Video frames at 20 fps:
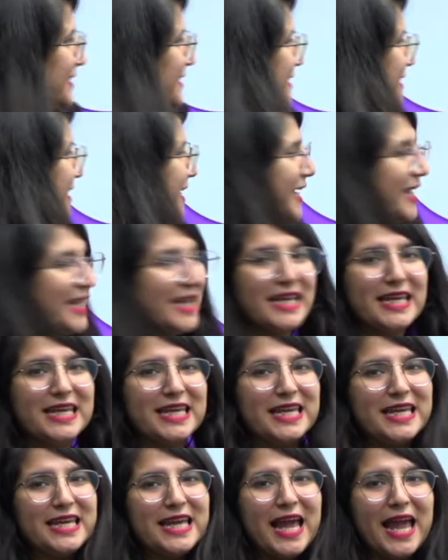
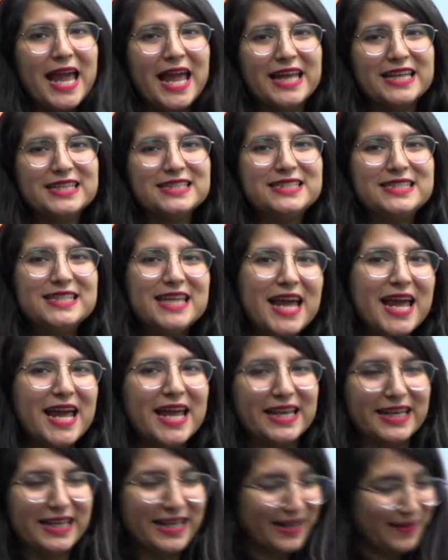T-E-N
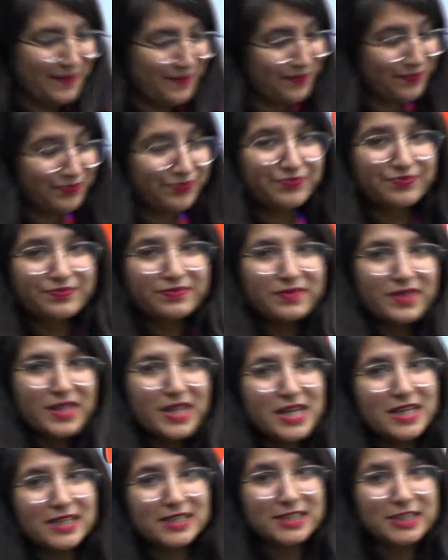10.
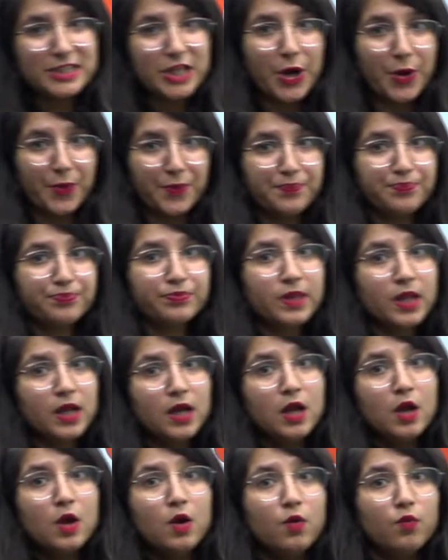So,
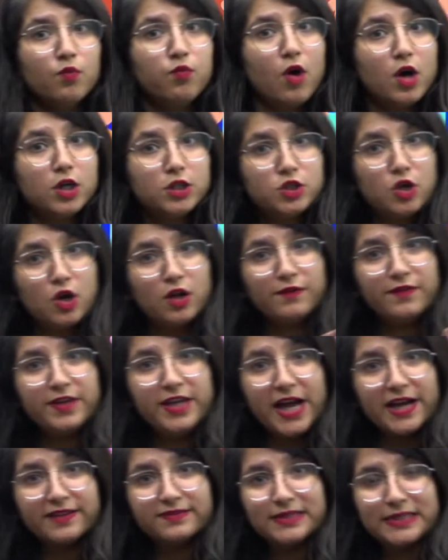what all we
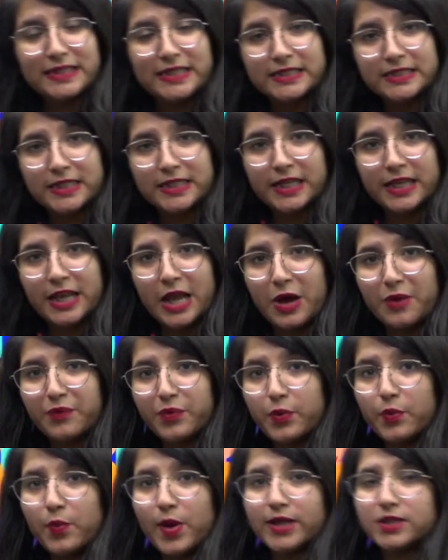have seen till now?
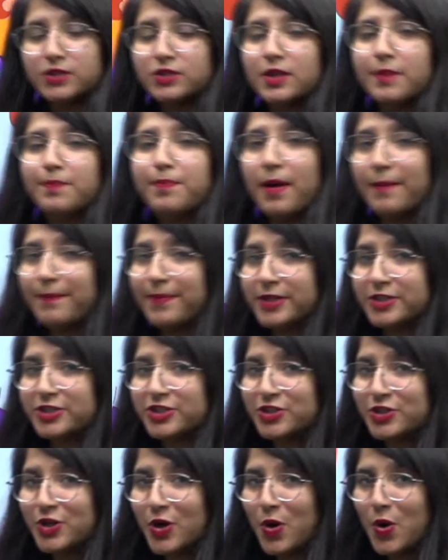We went to the puppet
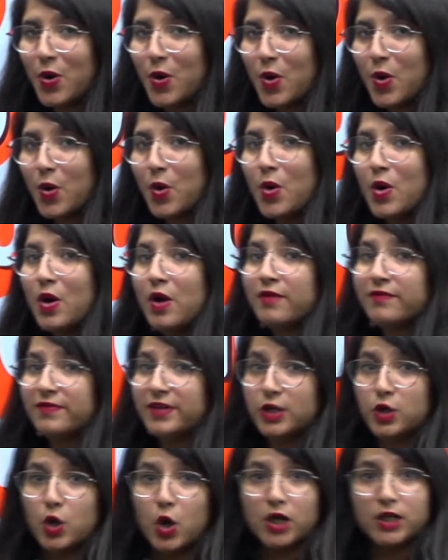show, we
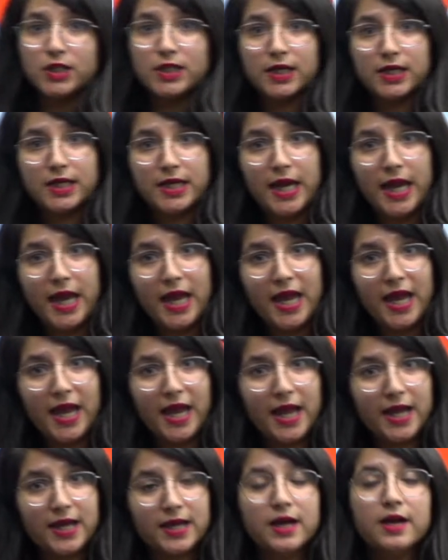got the
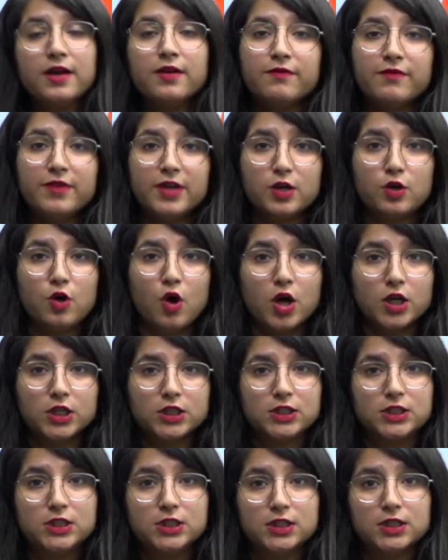cake, we
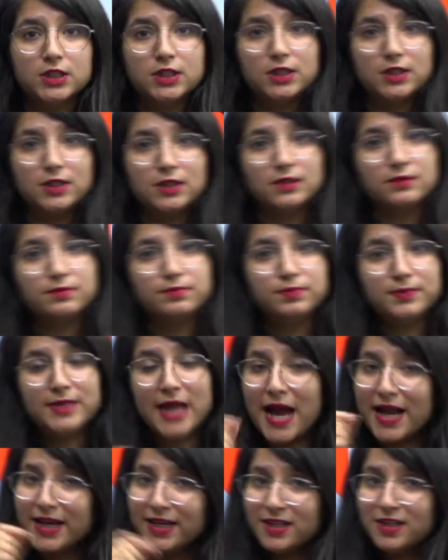got the
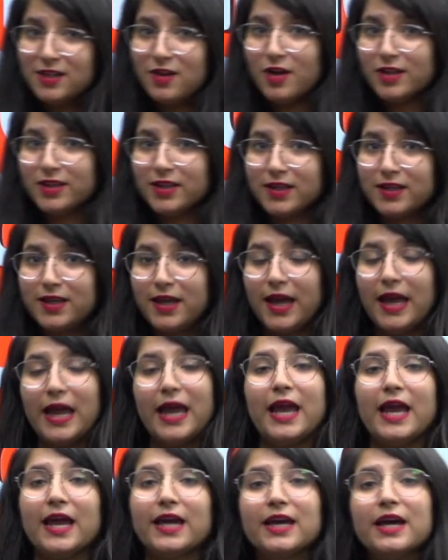candle on the
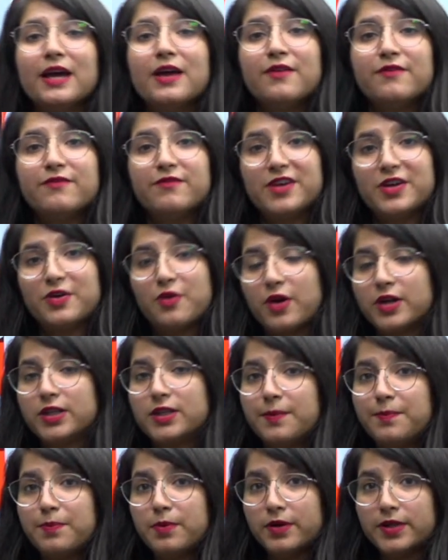cake, we got
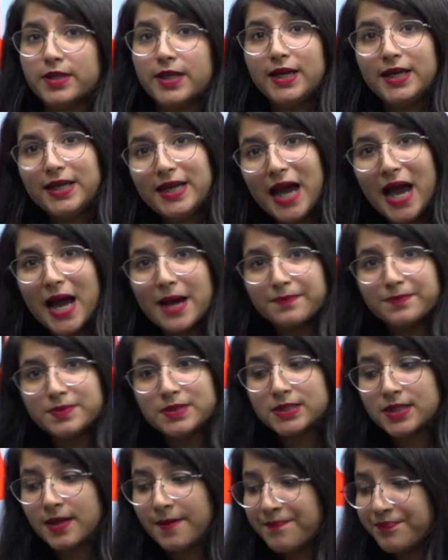the birthday
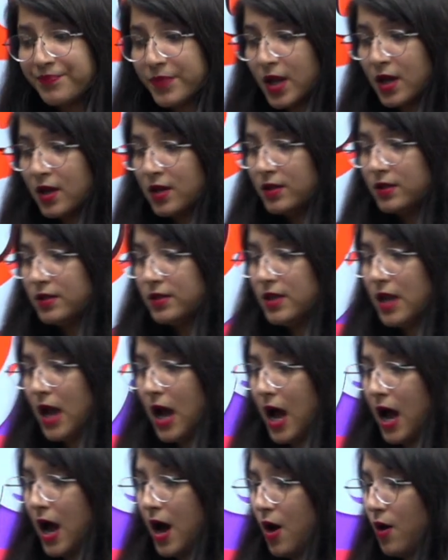caps.
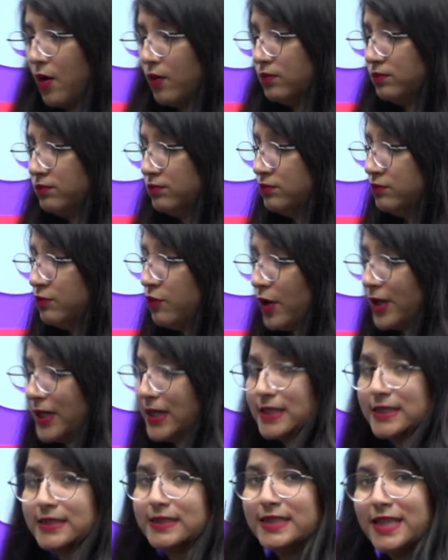Now, what
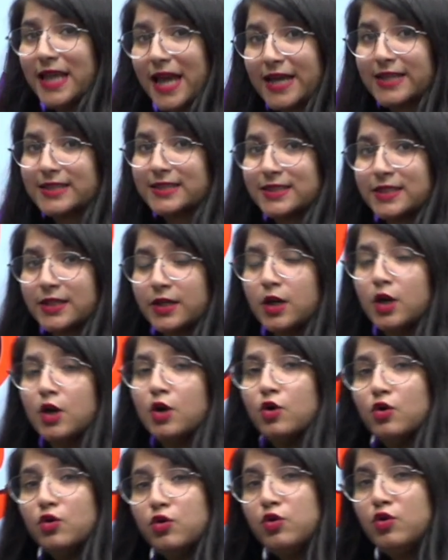is next?
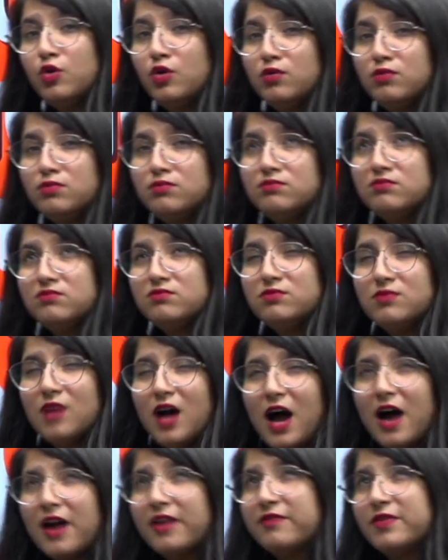Whom
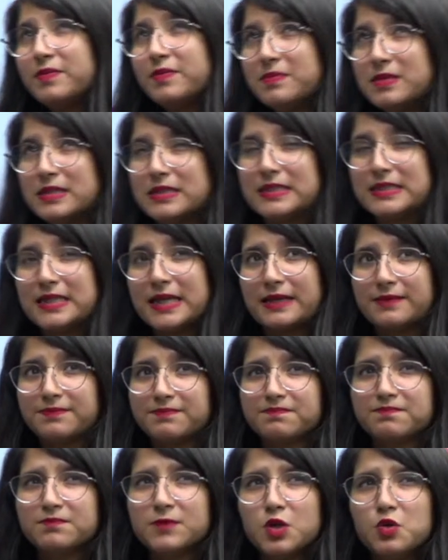are we missing?
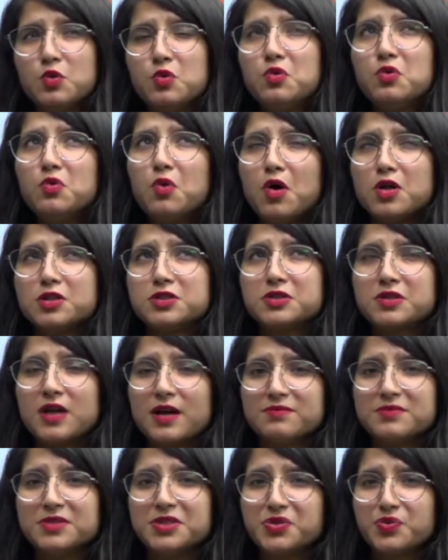Who also
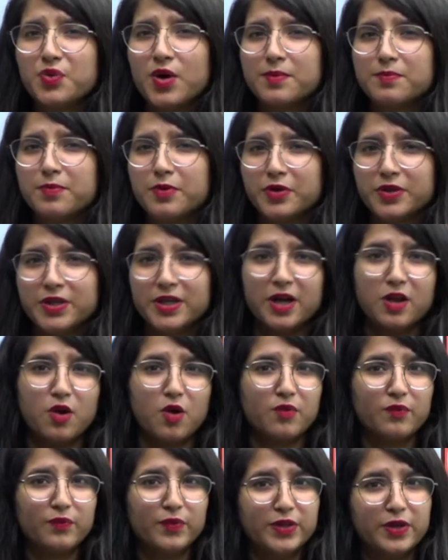comes to our birthday
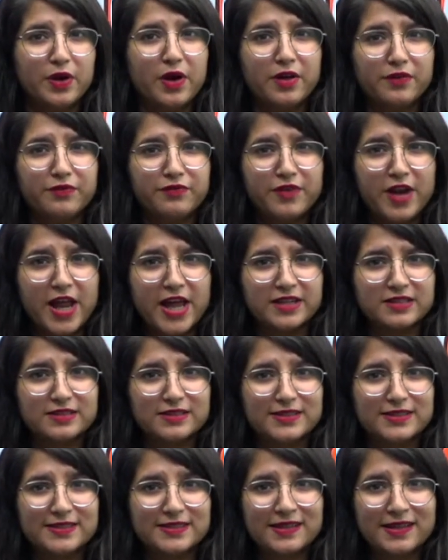along with our
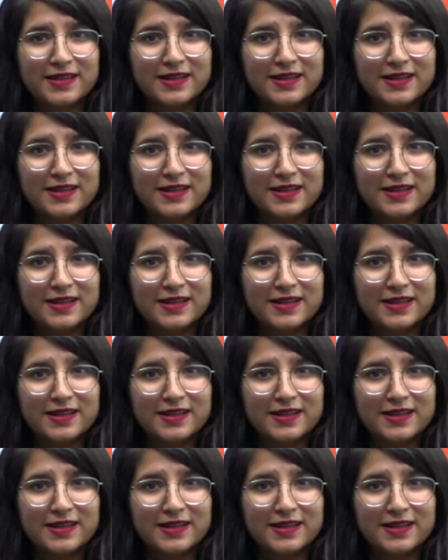friends?